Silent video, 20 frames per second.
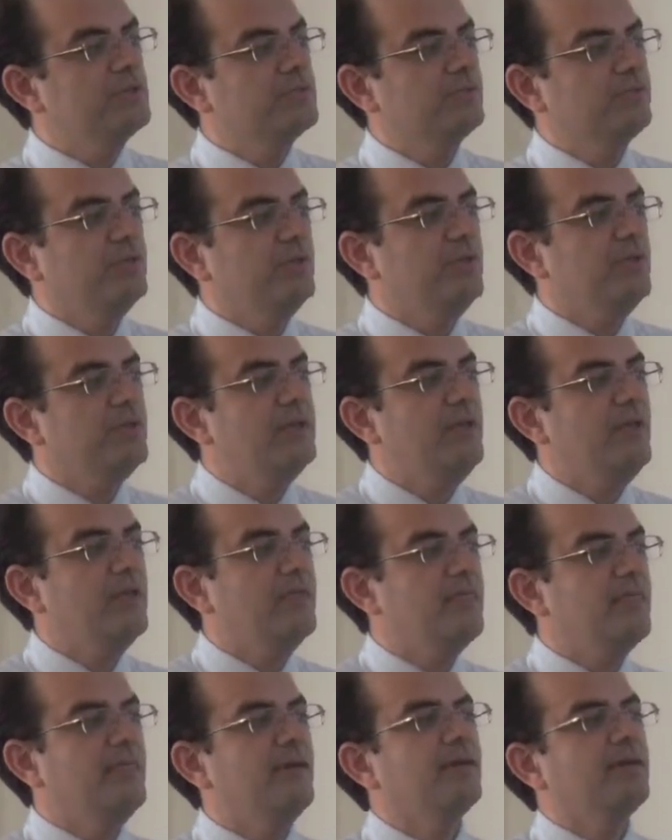is really
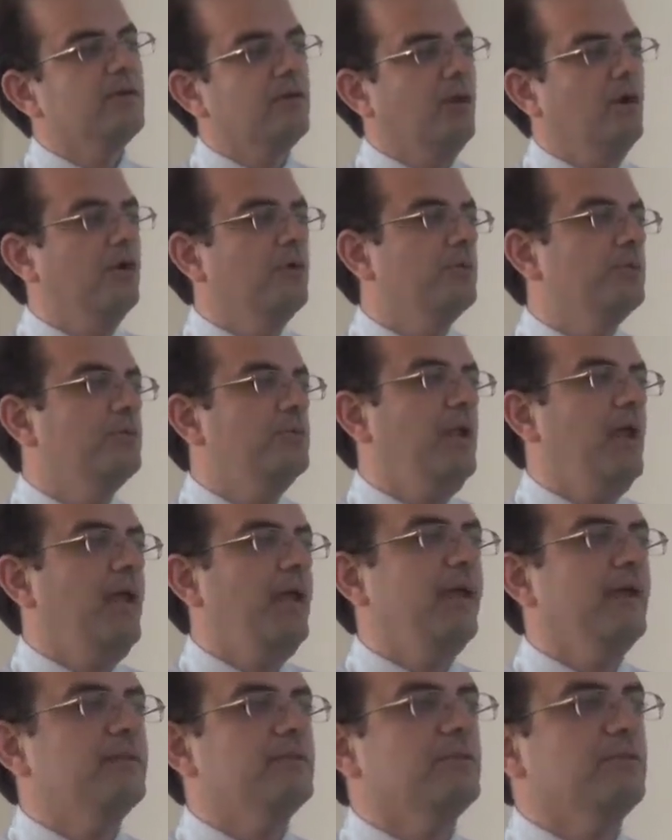their own
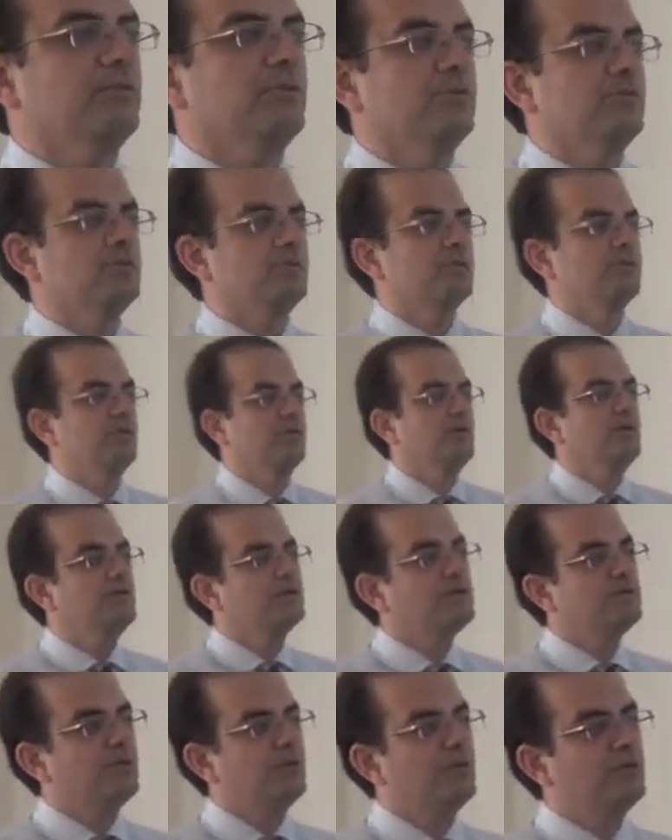answers.
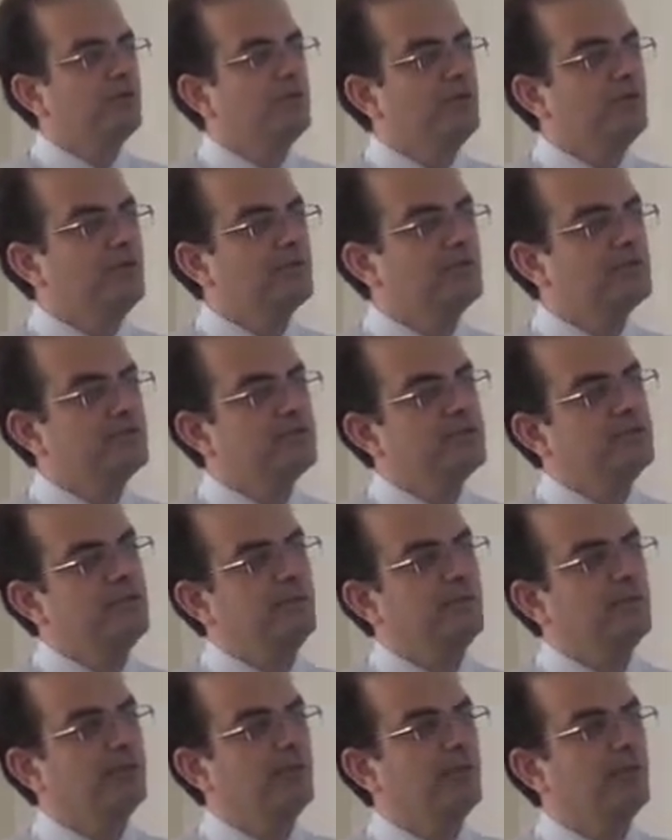So here's a
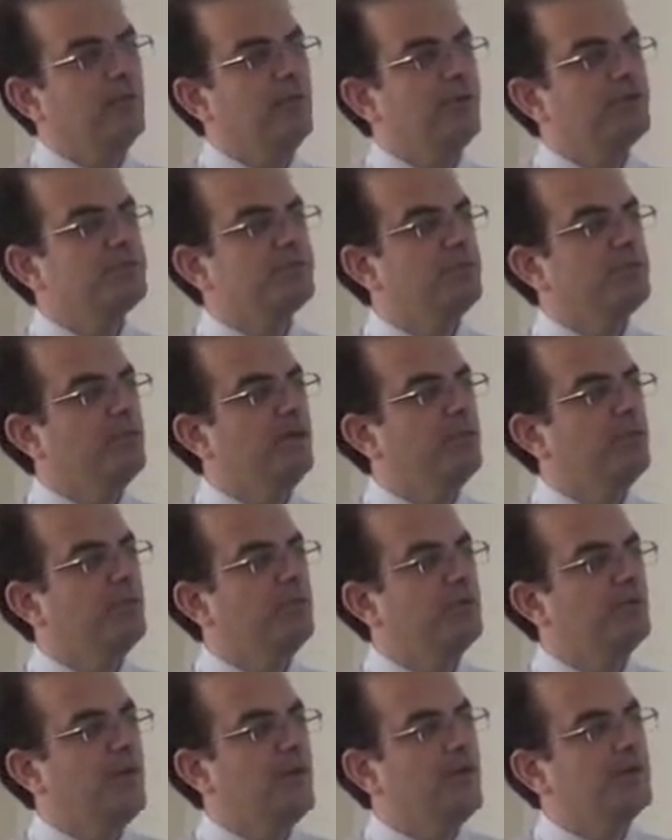typical question that
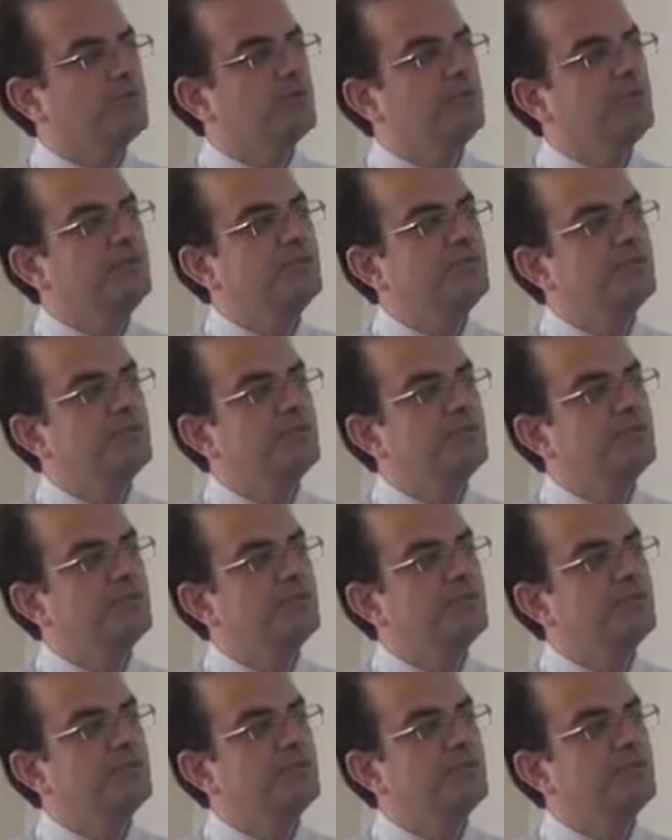we would ask. We